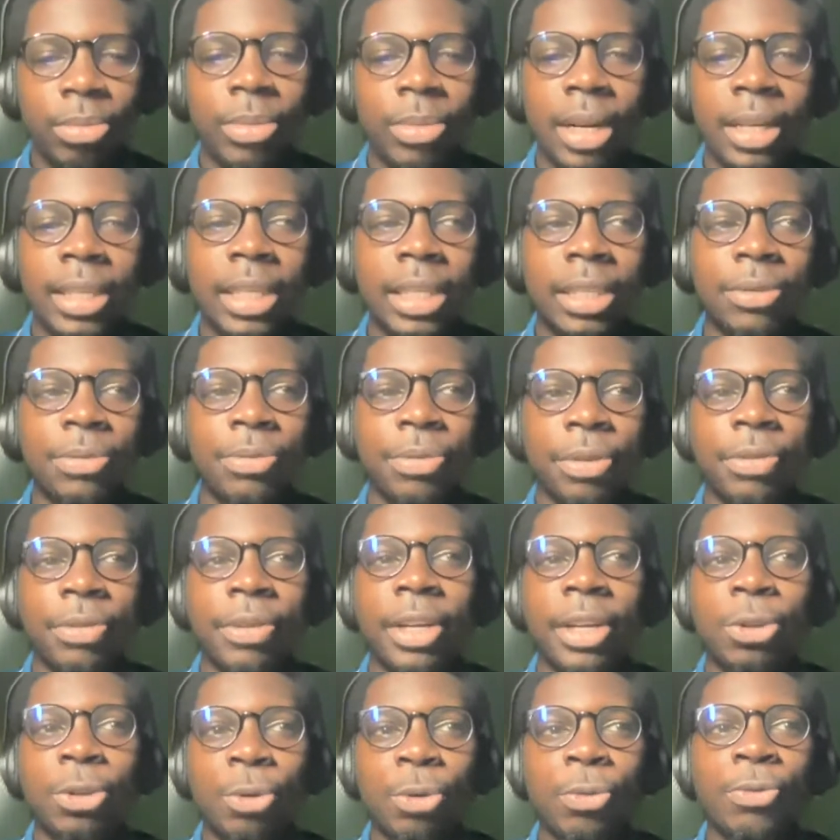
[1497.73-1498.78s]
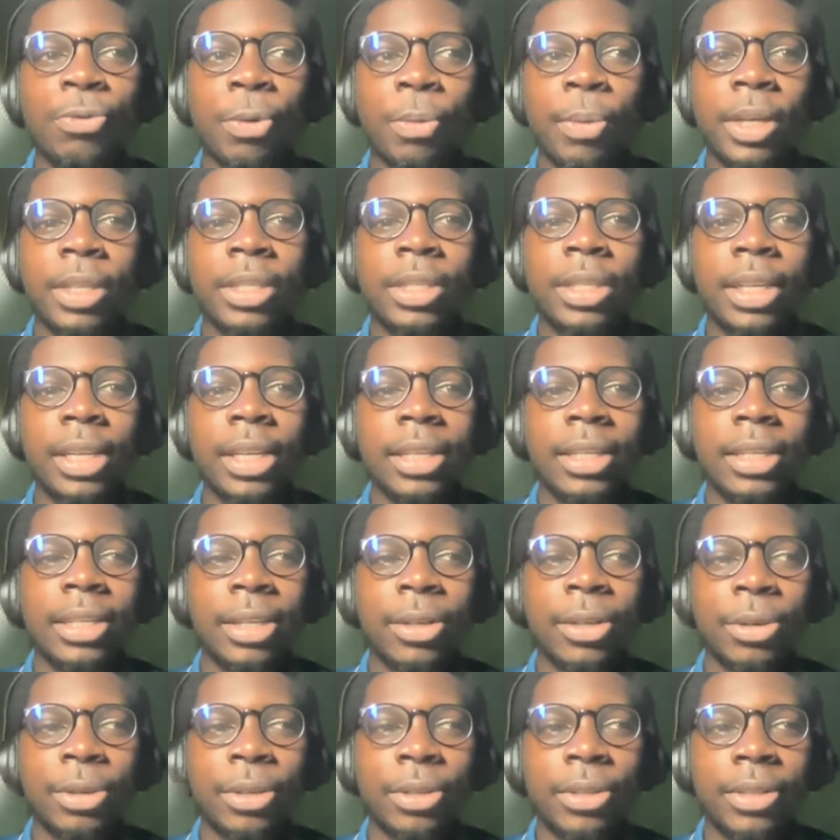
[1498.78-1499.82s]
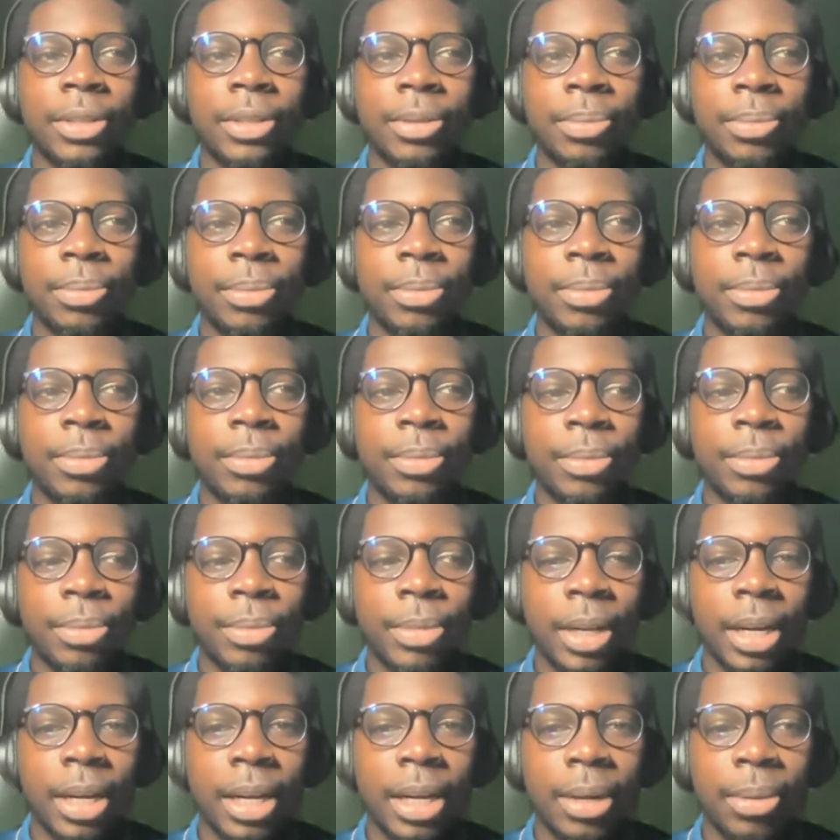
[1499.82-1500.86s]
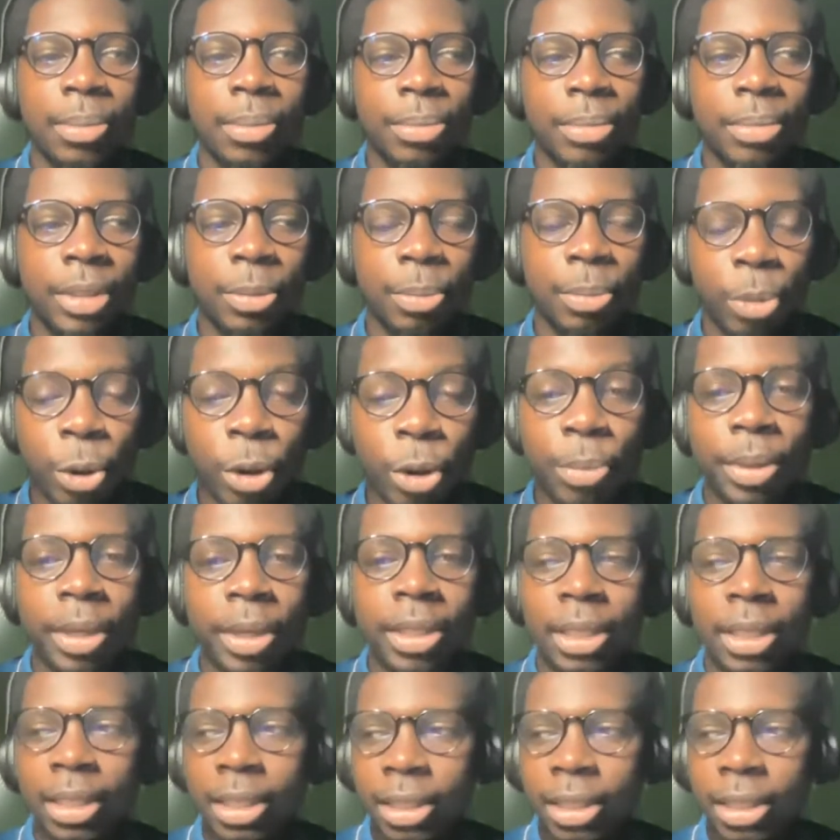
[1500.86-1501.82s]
I think it's a favorite tool for machine learning algorithm deployment.